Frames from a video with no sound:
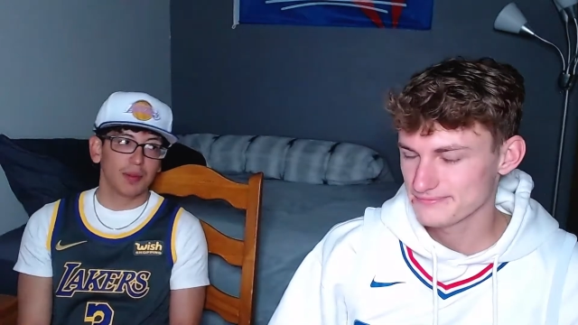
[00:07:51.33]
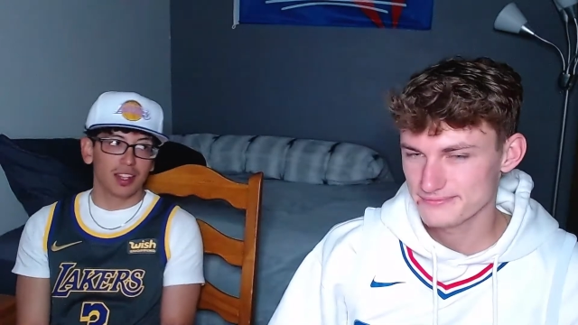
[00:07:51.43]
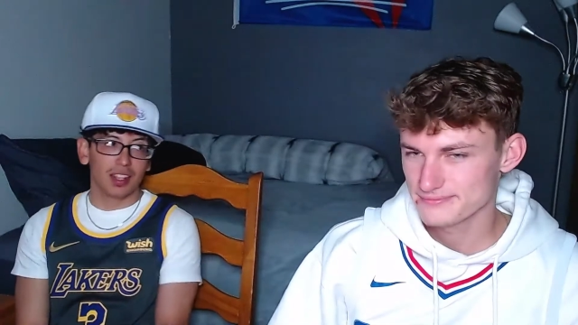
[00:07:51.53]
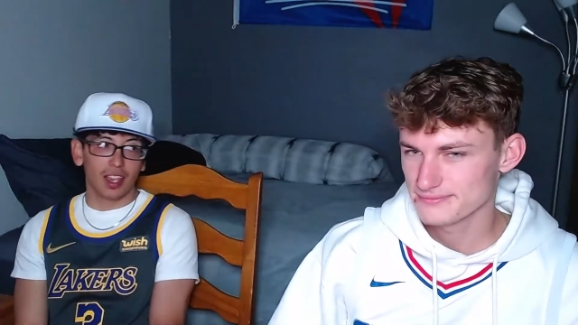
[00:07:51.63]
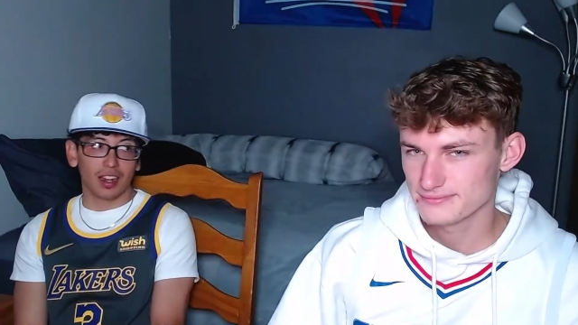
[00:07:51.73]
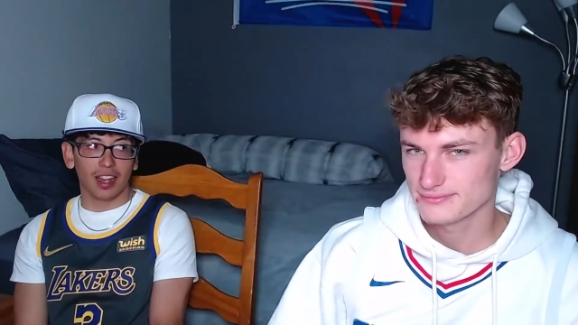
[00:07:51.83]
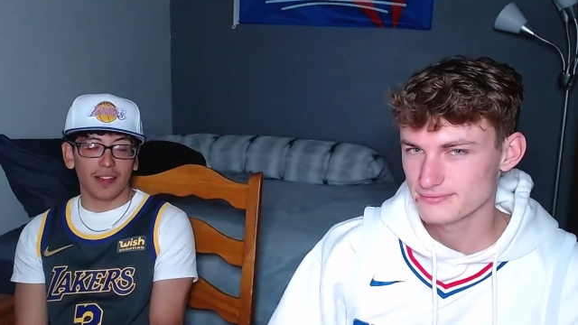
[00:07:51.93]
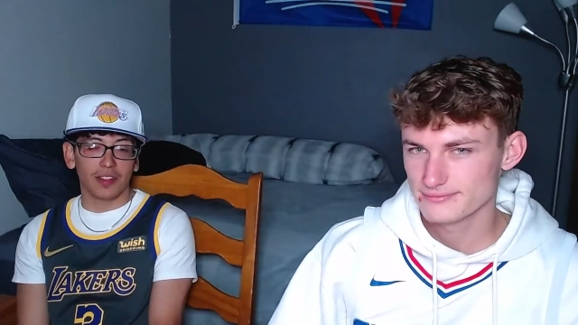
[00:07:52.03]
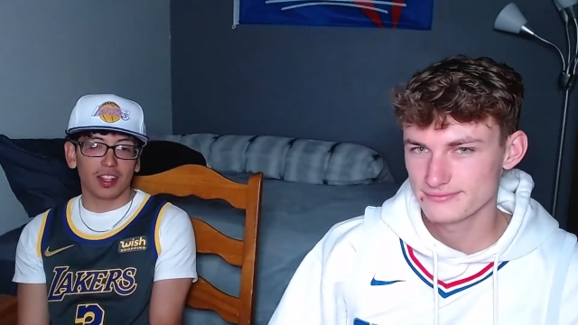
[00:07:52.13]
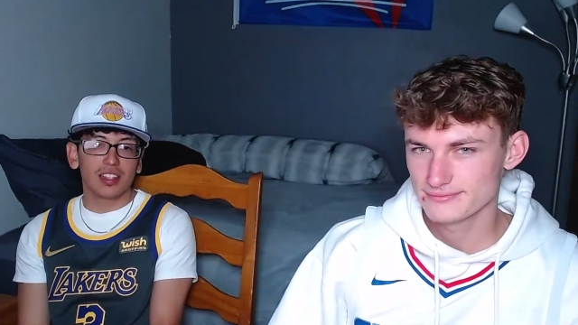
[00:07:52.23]
Speaker 1: man of the year.
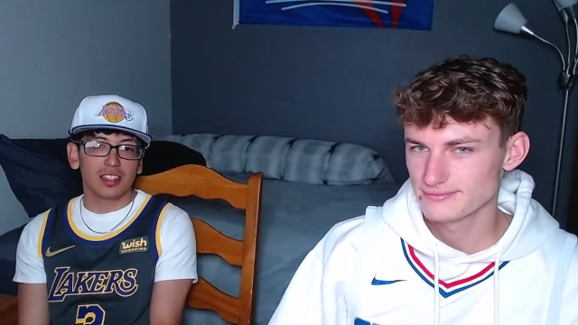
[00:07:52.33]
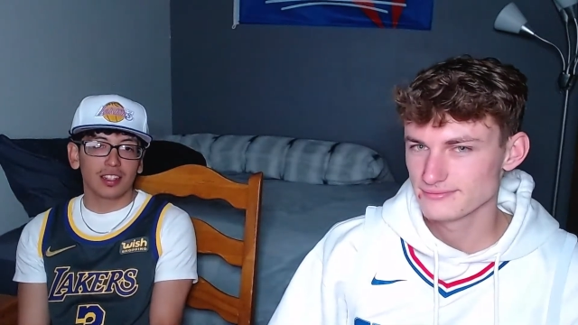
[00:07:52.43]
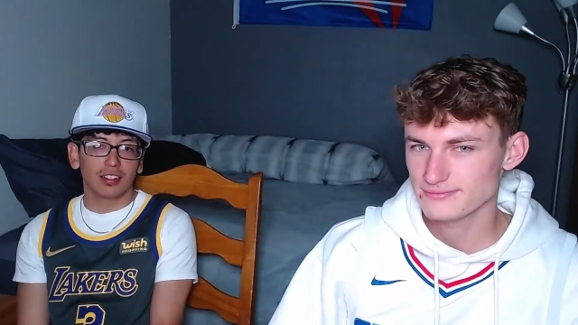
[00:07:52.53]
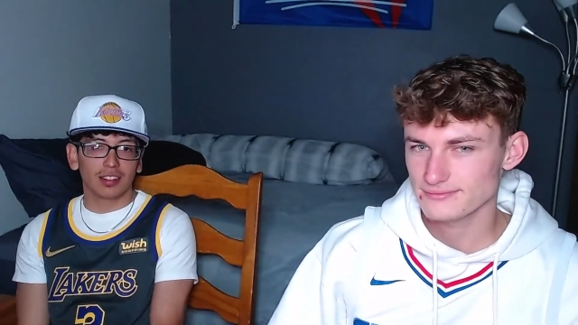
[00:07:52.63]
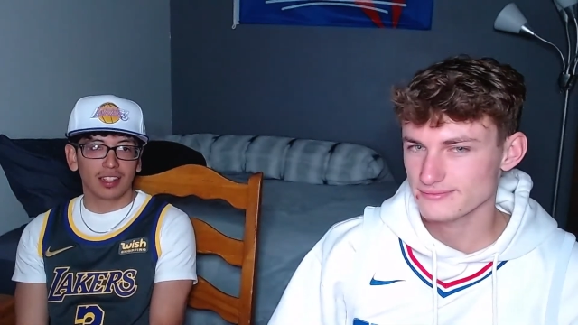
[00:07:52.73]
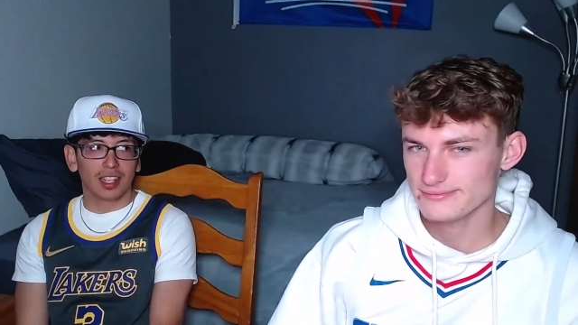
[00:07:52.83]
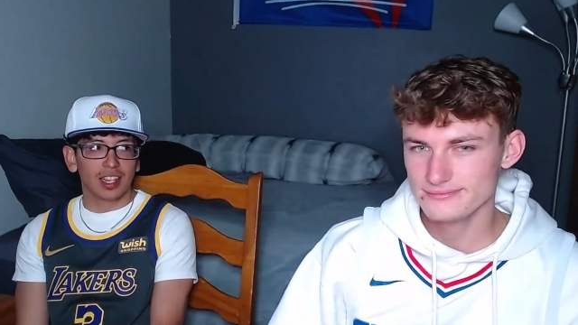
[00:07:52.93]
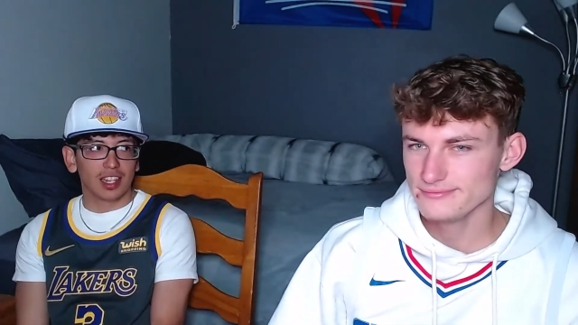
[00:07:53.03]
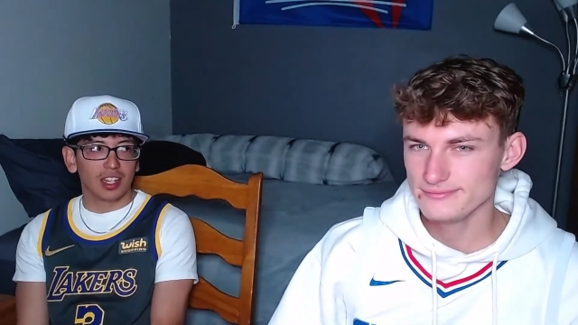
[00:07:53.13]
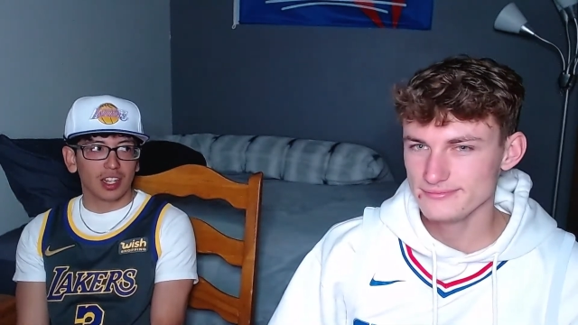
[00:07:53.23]
If he doesn't,
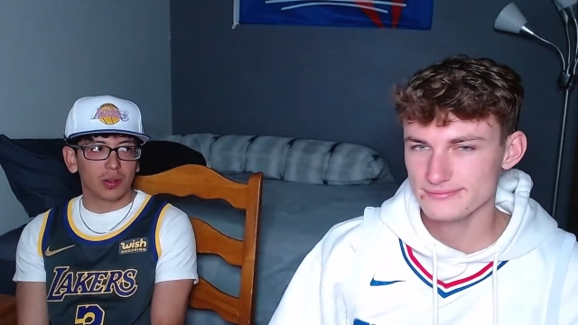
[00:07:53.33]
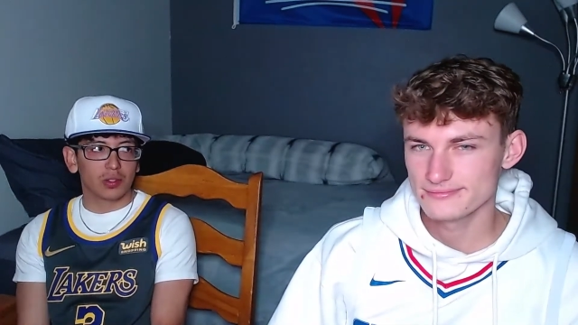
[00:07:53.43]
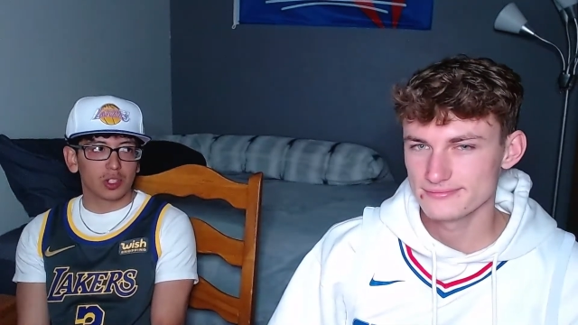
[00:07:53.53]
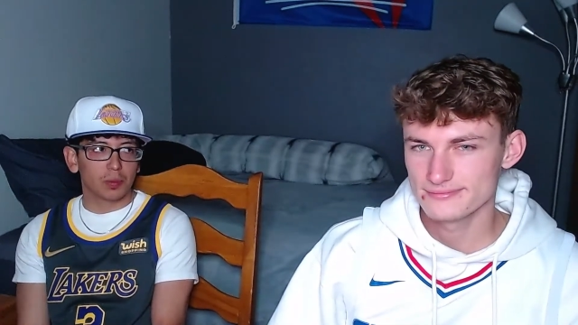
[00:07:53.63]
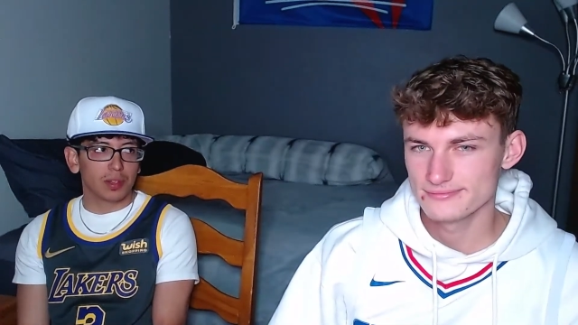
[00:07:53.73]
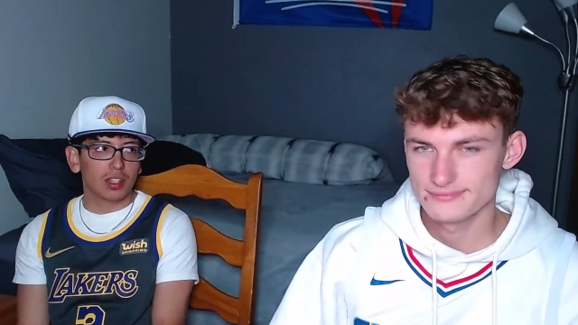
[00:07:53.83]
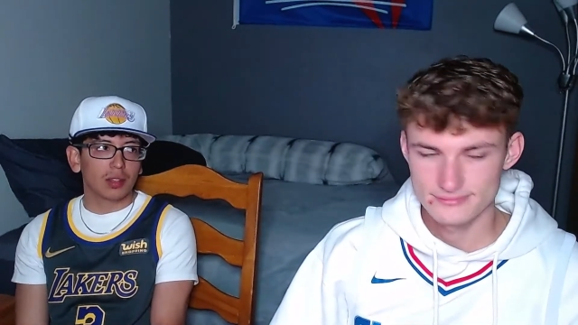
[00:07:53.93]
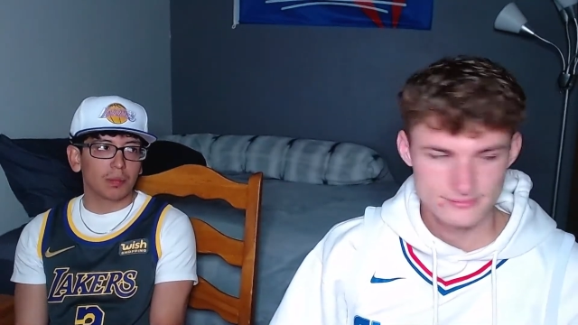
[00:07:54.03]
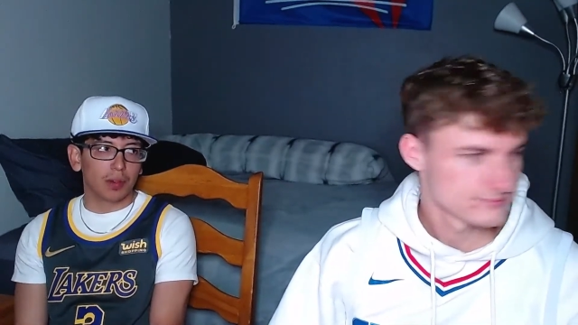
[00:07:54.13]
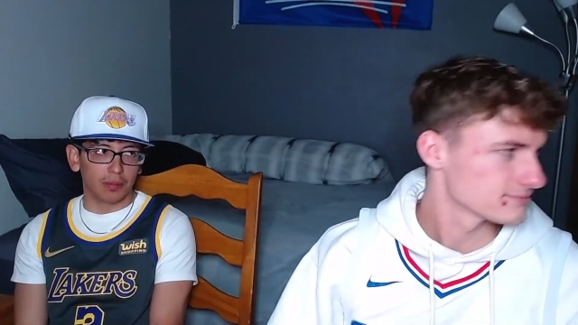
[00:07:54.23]
you know, you'll just be
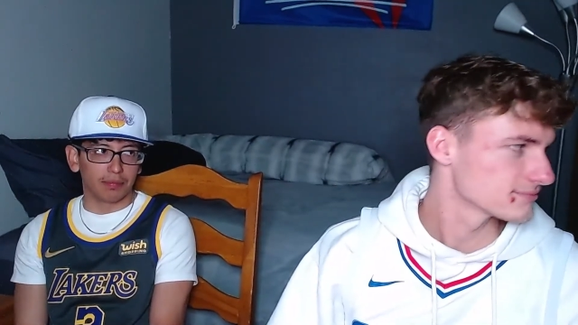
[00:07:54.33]
another bum.